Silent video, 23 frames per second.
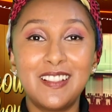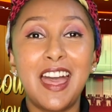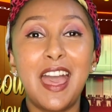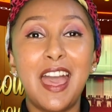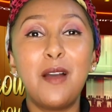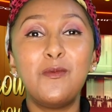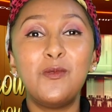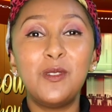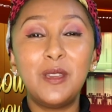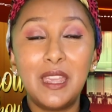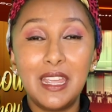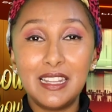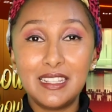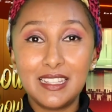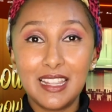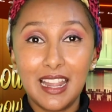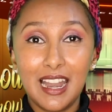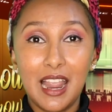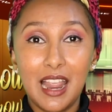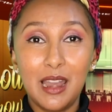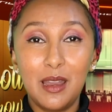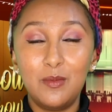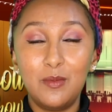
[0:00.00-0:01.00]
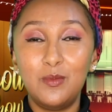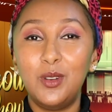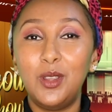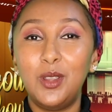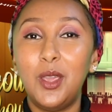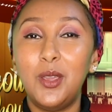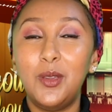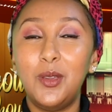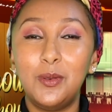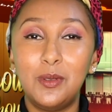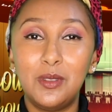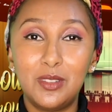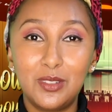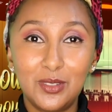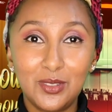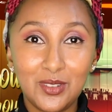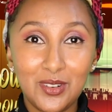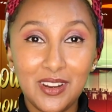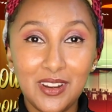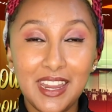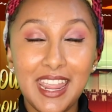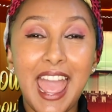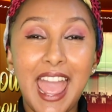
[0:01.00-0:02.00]
I am Wongel Zalal, I'm bringing you the
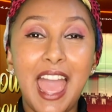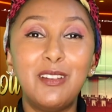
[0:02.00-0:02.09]
story.